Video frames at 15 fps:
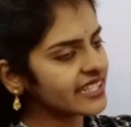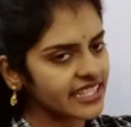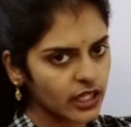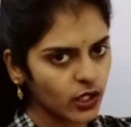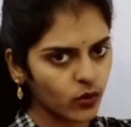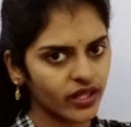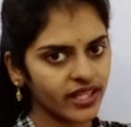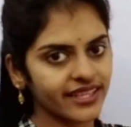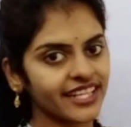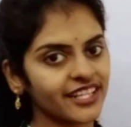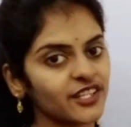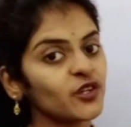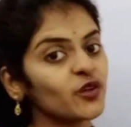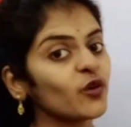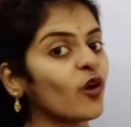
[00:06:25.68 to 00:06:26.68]
are equal,
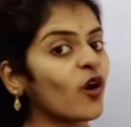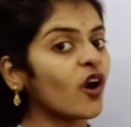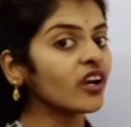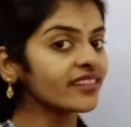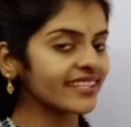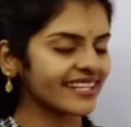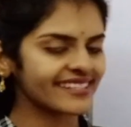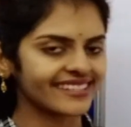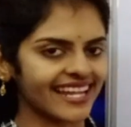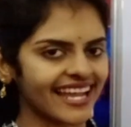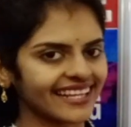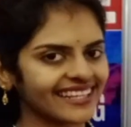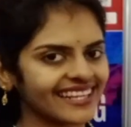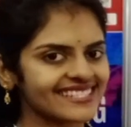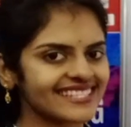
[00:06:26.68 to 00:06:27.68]
then you call that
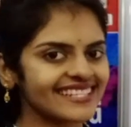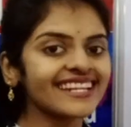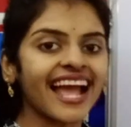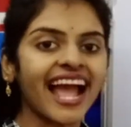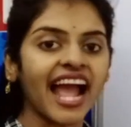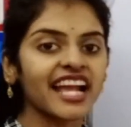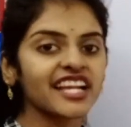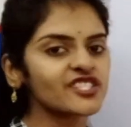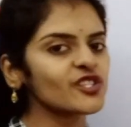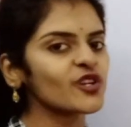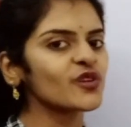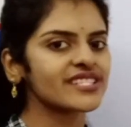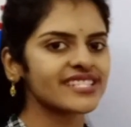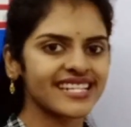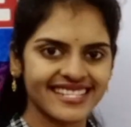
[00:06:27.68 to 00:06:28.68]
triangle as an
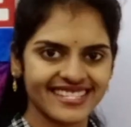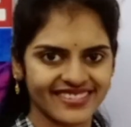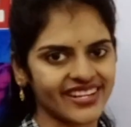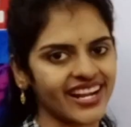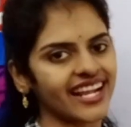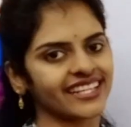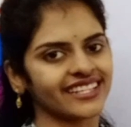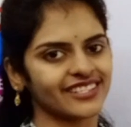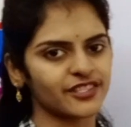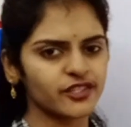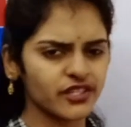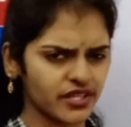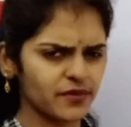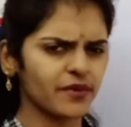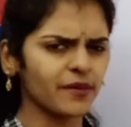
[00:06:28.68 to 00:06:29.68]
isosceles triangle. Do
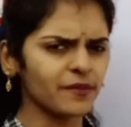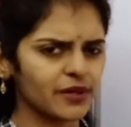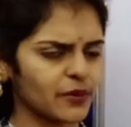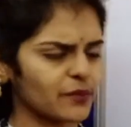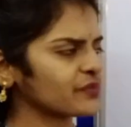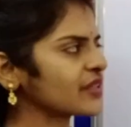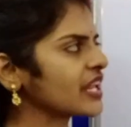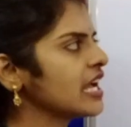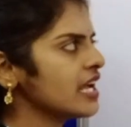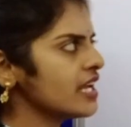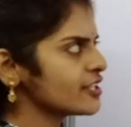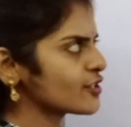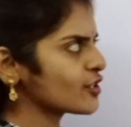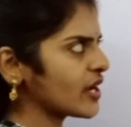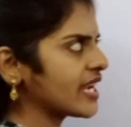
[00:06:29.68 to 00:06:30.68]
you remember?
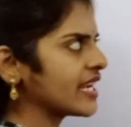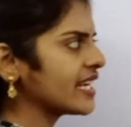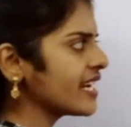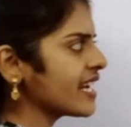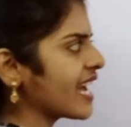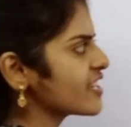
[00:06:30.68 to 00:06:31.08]
So in an